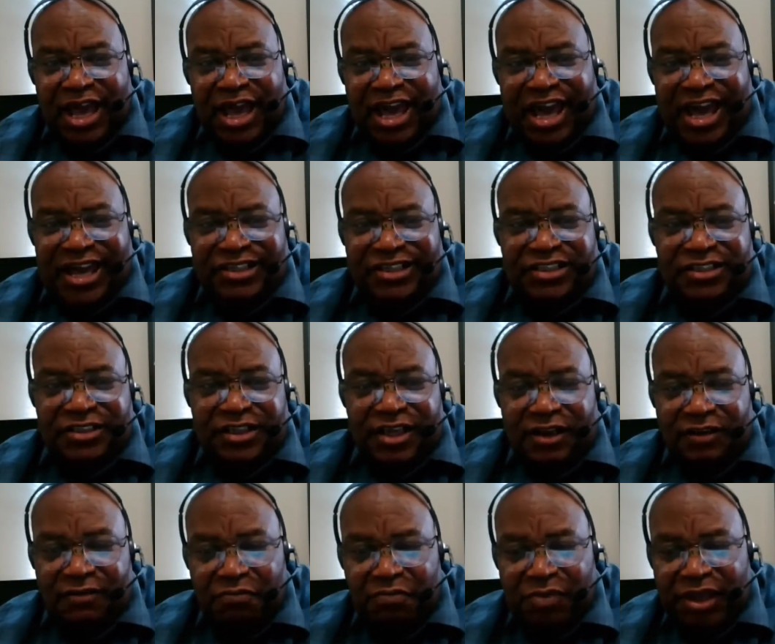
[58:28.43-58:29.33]

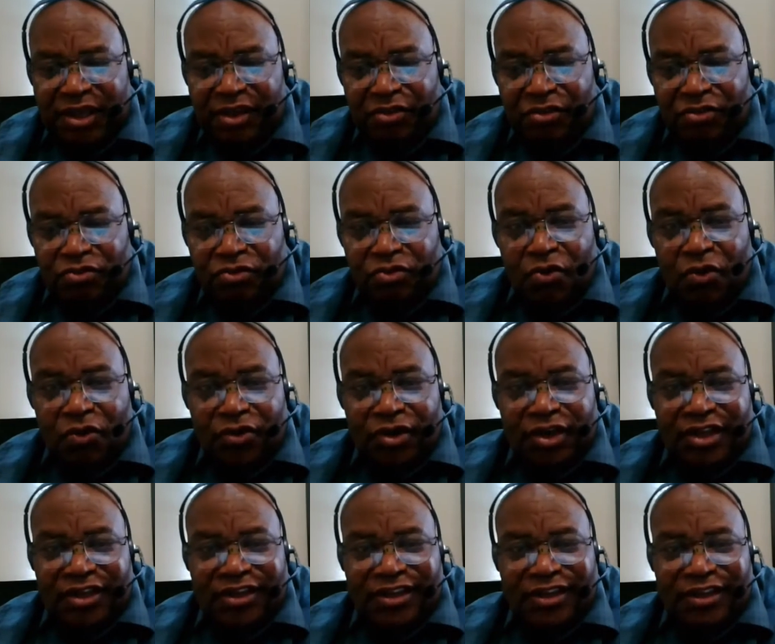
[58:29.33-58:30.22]
acid being thrown
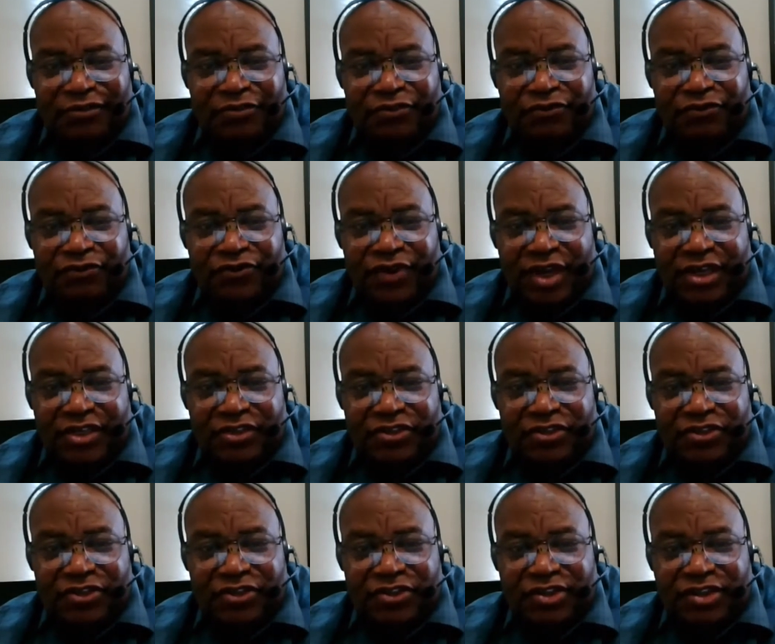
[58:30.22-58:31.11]
in their
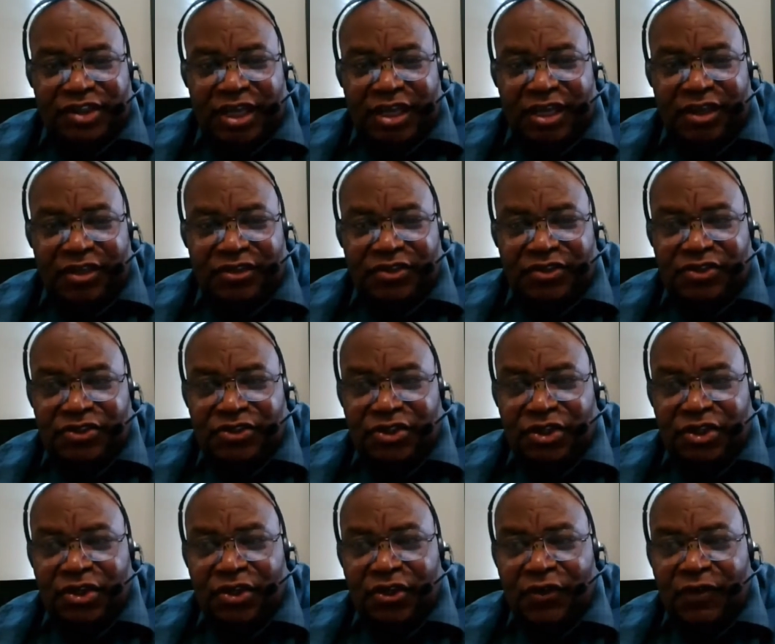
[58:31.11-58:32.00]
faces,
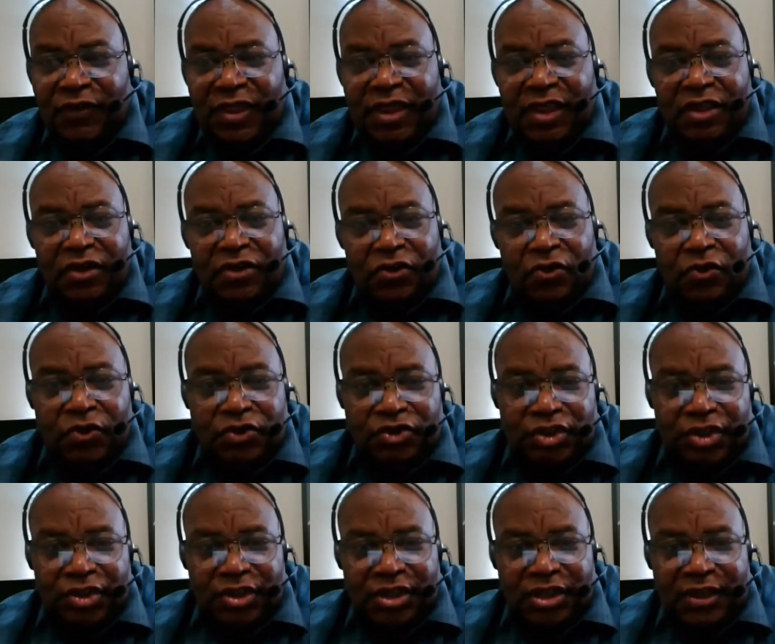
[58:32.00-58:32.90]

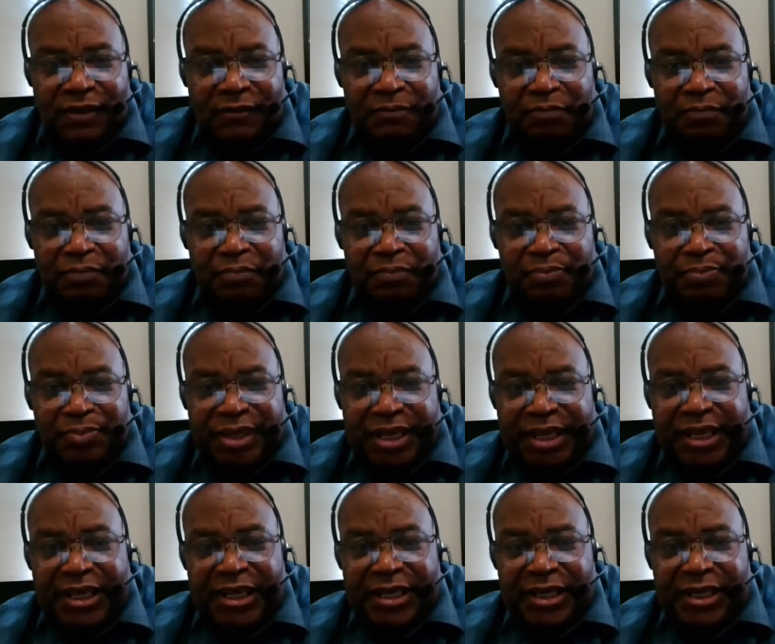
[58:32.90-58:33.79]
losing their
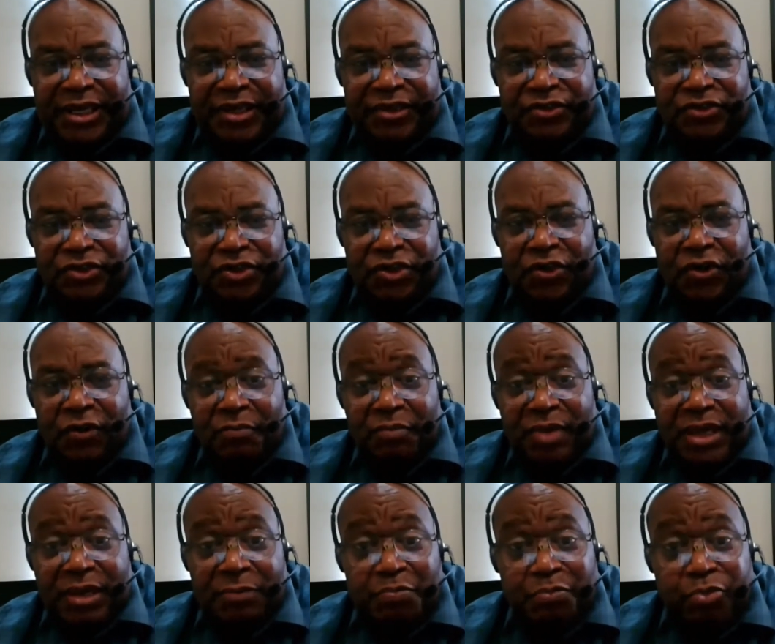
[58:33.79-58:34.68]
penis,
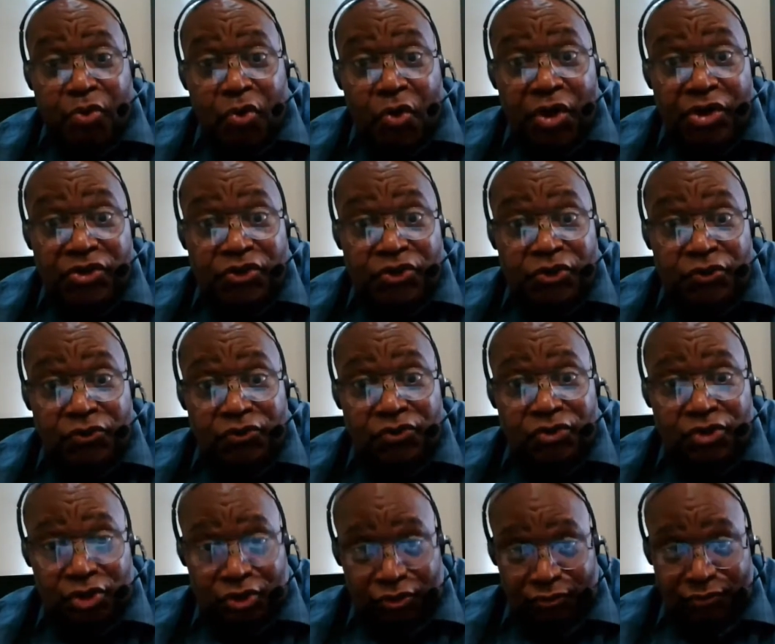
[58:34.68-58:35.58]
being
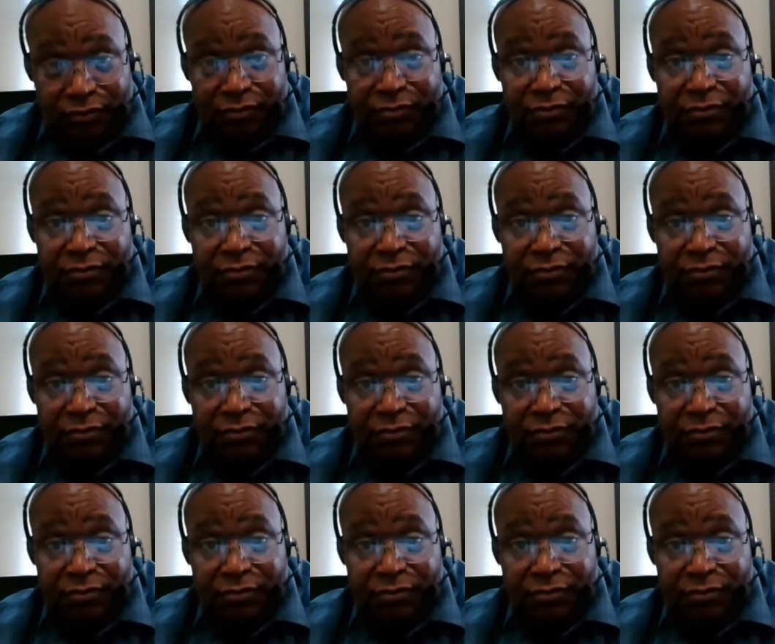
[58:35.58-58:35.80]
poisoned.